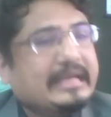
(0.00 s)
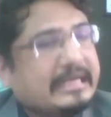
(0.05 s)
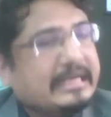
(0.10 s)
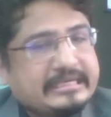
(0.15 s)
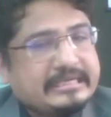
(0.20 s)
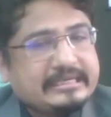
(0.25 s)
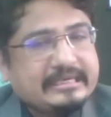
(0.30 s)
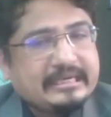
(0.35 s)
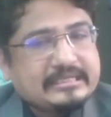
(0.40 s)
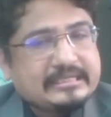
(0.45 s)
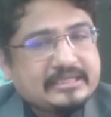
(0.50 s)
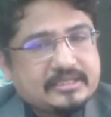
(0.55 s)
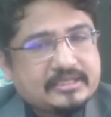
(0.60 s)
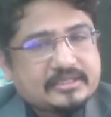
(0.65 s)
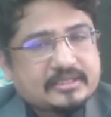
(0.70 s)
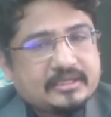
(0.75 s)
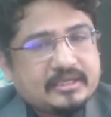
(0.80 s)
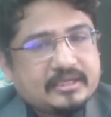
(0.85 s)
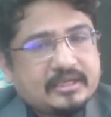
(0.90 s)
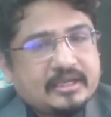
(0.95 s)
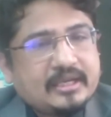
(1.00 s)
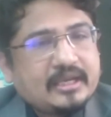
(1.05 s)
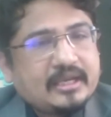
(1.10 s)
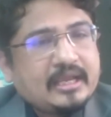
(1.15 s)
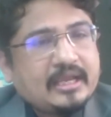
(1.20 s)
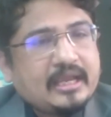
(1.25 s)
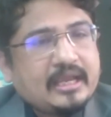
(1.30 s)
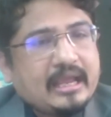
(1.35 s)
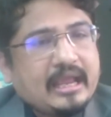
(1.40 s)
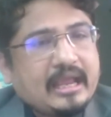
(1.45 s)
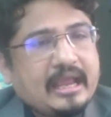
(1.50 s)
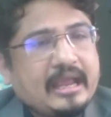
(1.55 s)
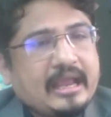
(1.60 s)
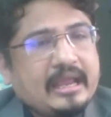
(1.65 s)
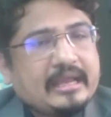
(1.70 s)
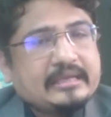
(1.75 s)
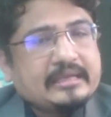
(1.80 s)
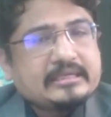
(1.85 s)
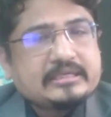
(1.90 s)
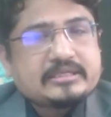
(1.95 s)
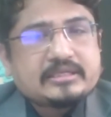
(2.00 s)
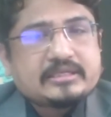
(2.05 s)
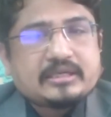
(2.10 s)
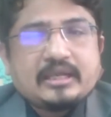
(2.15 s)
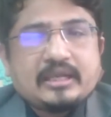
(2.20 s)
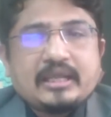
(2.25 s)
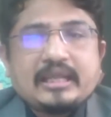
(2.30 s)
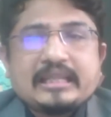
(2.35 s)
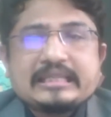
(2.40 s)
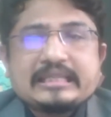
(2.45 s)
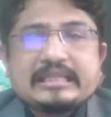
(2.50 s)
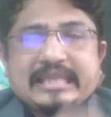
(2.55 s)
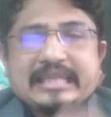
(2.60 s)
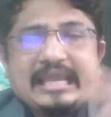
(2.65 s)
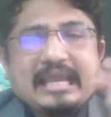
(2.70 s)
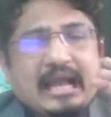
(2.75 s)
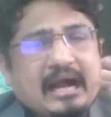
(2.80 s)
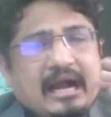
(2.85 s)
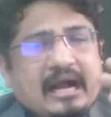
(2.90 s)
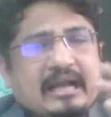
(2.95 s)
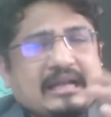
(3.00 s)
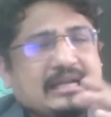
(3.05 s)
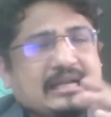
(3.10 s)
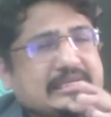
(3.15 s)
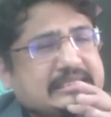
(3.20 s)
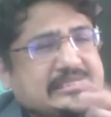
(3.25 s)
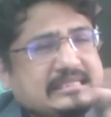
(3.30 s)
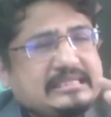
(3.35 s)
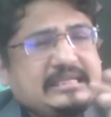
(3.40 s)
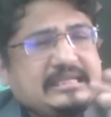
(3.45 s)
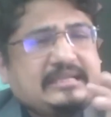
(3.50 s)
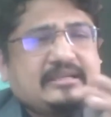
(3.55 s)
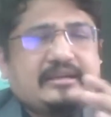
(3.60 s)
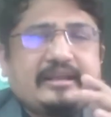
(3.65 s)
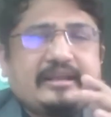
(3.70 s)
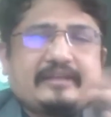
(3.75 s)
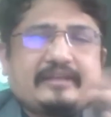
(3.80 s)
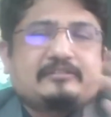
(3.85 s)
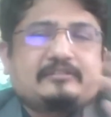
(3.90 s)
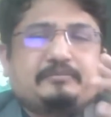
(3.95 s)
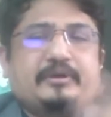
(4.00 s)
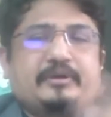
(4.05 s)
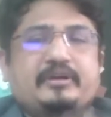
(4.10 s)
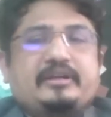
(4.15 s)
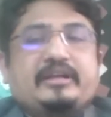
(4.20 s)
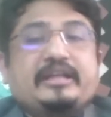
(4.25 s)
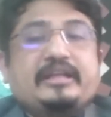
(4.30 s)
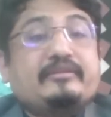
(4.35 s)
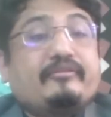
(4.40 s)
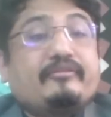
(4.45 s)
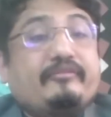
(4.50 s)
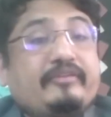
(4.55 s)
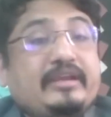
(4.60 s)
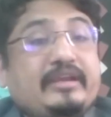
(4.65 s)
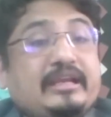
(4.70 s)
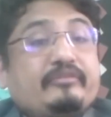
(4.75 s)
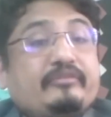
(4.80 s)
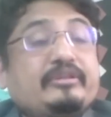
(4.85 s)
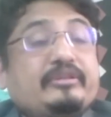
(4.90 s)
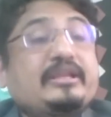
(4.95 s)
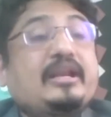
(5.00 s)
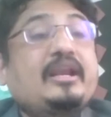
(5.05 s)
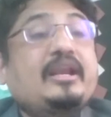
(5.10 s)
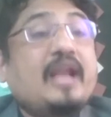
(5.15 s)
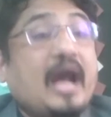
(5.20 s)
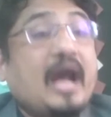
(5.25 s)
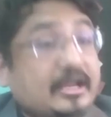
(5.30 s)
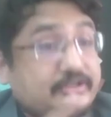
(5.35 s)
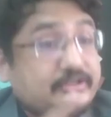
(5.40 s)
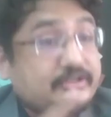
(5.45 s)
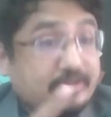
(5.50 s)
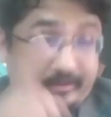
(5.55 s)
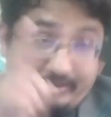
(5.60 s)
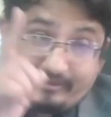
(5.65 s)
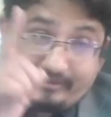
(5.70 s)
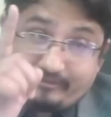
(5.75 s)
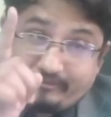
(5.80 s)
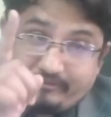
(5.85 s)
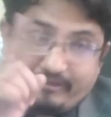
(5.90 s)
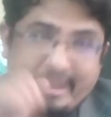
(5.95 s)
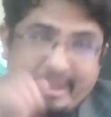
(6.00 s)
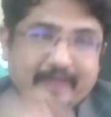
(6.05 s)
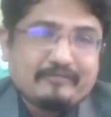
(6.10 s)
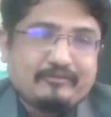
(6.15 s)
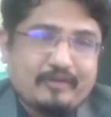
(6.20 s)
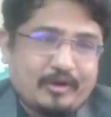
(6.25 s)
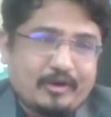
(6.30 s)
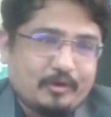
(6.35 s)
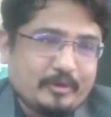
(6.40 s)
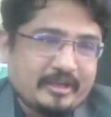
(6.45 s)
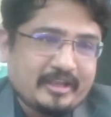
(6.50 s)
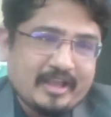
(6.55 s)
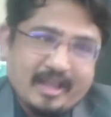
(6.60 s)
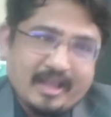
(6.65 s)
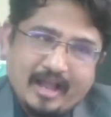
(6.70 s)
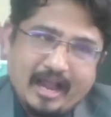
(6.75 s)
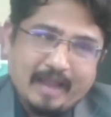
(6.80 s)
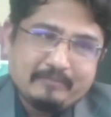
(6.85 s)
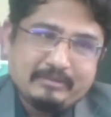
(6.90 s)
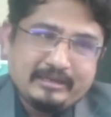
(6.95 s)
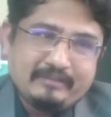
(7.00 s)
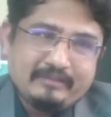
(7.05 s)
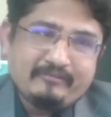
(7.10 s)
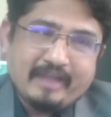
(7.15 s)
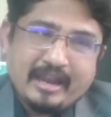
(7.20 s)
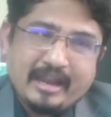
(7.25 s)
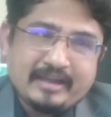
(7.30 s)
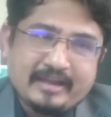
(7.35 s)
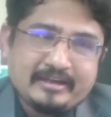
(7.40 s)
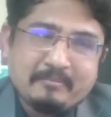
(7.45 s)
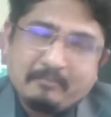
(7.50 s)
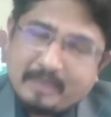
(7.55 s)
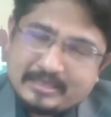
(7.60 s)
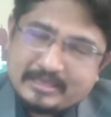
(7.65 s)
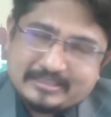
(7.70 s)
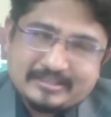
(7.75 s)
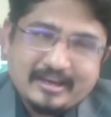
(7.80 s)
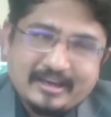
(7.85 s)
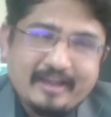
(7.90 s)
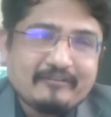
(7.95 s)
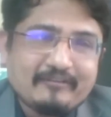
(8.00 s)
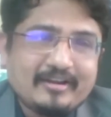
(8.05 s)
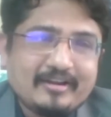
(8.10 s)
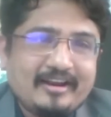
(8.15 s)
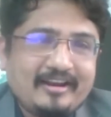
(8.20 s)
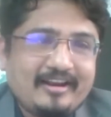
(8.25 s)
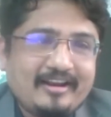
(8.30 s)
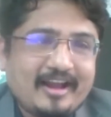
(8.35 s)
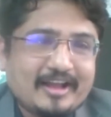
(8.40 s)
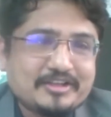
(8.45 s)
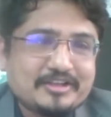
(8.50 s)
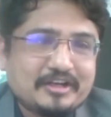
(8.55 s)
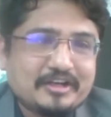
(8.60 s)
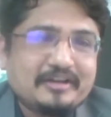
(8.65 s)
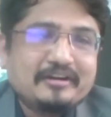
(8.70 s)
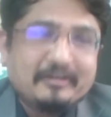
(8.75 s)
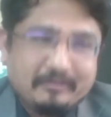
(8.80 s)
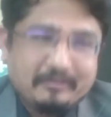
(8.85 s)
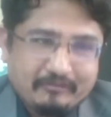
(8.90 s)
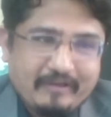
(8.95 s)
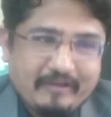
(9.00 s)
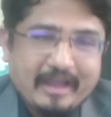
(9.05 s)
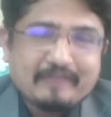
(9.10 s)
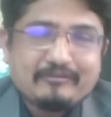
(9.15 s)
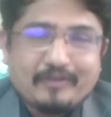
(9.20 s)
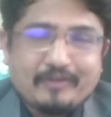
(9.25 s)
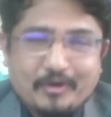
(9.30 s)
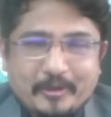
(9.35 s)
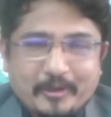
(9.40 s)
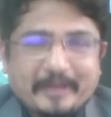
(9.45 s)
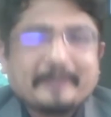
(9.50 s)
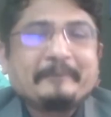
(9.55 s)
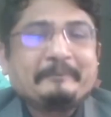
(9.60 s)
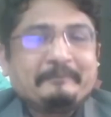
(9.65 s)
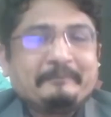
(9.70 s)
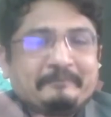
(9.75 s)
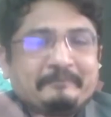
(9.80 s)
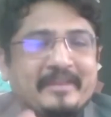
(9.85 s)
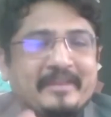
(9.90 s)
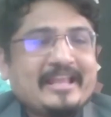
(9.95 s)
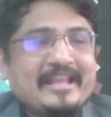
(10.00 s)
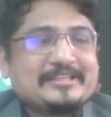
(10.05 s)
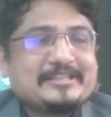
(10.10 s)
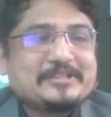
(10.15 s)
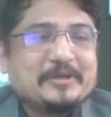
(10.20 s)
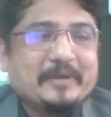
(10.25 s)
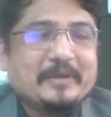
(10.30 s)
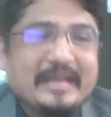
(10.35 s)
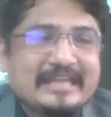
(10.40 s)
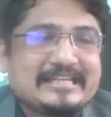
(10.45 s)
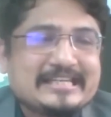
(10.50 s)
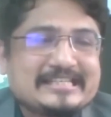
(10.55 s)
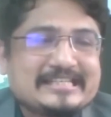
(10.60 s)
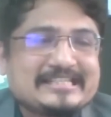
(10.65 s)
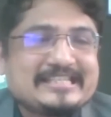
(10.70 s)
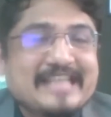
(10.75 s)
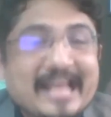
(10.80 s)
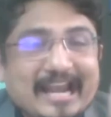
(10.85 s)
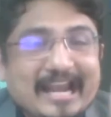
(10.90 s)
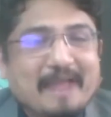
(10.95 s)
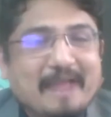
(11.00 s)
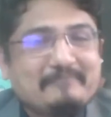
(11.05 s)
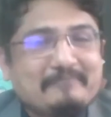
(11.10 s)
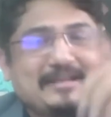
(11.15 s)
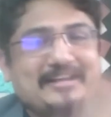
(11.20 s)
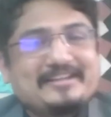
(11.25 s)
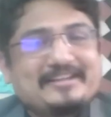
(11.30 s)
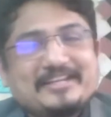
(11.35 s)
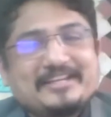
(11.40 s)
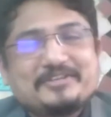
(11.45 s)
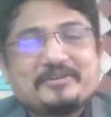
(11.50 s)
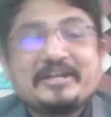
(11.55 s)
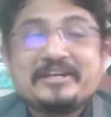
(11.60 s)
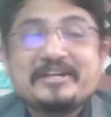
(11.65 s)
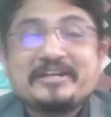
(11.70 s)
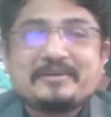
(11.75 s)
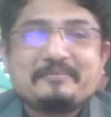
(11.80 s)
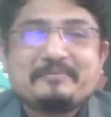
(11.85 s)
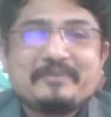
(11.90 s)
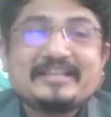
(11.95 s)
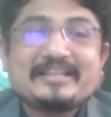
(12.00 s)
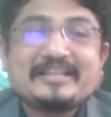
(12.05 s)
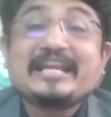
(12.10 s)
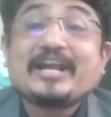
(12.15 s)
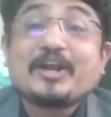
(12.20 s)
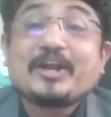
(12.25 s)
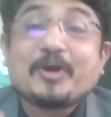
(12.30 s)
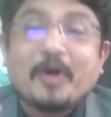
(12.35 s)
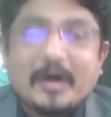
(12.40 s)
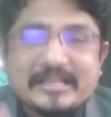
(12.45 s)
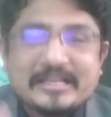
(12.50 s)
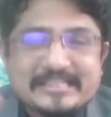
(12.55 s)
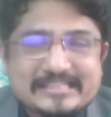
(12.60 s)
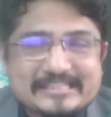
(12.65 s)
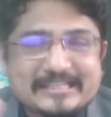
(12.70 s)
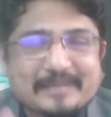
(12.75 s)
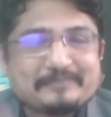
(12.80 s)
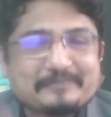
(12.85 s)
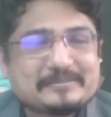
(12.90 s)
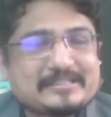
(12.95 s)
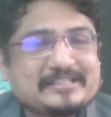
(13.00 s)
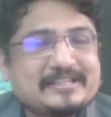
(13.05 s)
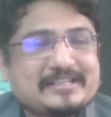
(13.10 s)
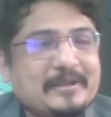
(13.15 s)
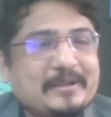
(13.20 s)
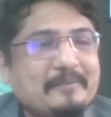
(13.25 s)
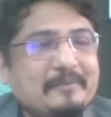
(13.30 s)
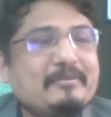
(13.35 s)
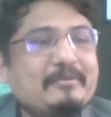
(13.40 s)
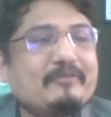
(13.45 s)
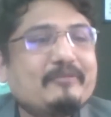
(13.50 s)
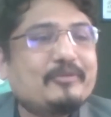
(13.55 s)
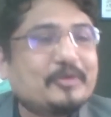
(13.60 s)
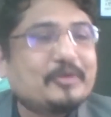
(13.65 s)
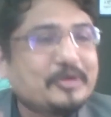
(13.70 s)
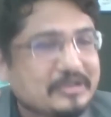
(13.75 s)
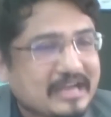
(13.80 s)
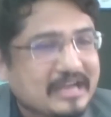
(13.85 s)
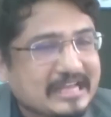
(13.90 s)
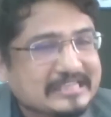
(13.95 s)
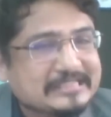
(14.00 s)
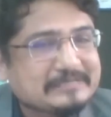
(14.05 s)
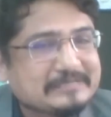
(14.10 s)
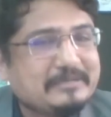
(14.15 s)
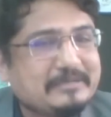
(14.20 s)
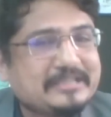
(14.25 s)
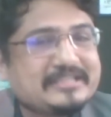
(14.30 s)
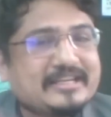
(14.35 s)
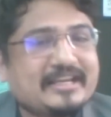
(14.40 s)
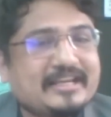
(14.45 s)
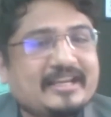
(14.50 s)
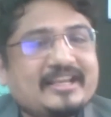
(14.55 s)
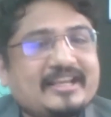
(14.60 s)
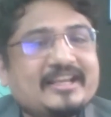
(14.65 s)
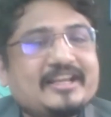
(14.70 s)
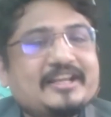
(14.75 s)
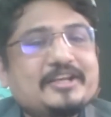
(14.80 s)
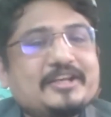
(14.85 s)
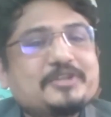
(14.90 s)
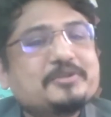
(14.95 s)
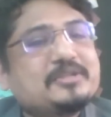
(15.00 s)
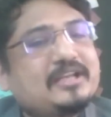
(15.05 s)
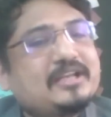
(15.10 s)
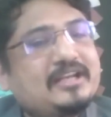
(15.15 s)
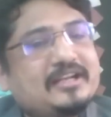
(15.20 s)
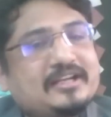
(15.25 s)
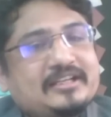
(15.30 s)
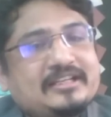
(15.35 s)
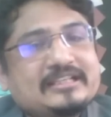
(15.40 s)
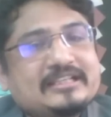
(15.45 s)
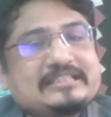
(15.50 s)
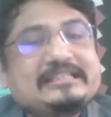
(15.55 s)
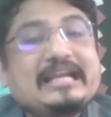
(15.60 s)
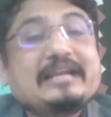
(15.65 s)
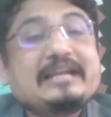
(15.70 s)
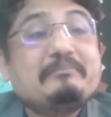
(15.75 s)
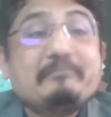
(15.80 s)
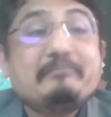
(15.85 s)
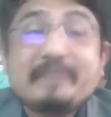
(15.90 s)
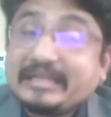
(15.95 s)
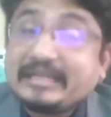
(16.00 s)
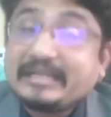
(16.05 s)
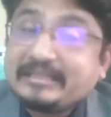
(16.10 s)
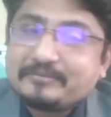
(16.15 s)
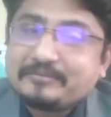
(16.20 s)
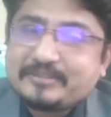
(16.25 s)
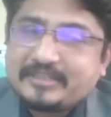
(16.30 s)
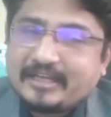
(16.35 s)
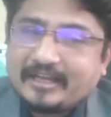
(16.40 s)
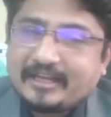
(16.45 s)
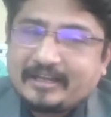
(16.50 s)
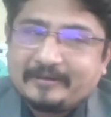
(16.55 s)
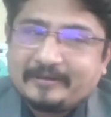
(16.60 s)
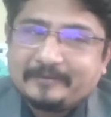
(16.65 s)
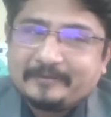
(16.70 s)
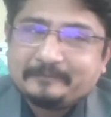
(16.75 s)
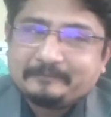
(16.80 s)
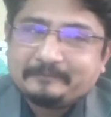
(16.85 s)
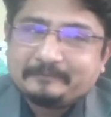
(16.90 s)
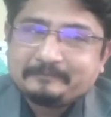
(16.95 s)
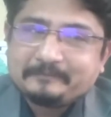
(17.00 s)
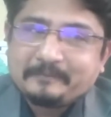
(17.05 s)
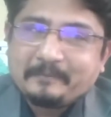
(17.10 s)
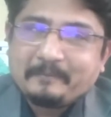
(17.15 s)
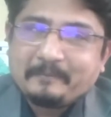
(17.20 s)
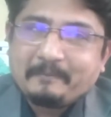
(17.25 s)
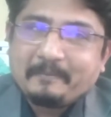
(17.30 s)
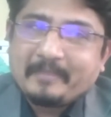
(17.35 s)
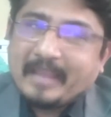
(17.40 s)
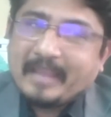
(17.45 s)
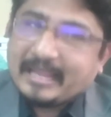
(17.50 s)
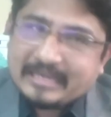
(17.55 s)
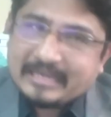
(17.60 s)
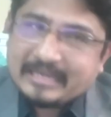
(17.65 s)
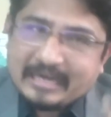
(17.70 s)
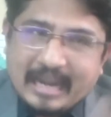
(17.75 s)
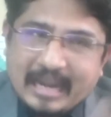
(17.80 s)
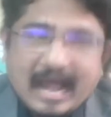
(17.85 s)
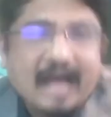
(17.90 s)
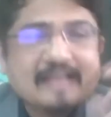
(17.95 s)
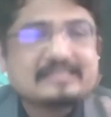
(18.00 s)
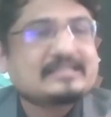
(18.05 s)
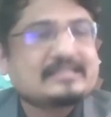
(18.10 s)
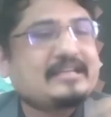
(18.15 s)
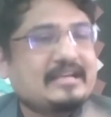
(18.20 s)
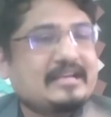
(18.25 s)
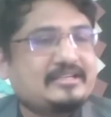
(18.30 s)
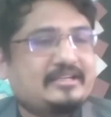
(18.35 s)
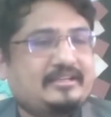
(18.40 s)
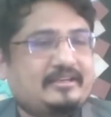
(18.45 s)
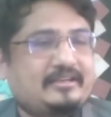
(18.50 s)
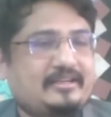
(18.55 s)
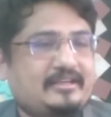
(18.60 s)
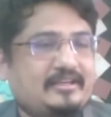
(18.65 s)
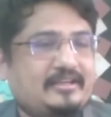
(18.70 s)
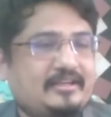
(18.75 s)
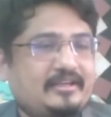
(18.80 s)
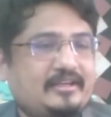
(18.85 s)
integrated, and they are considered expert in the field with a larger fan following. I believe Andy must have larger fan following. So it is their ability to interpret the concepts before transmitting to the learners that make them thinker. And the last category,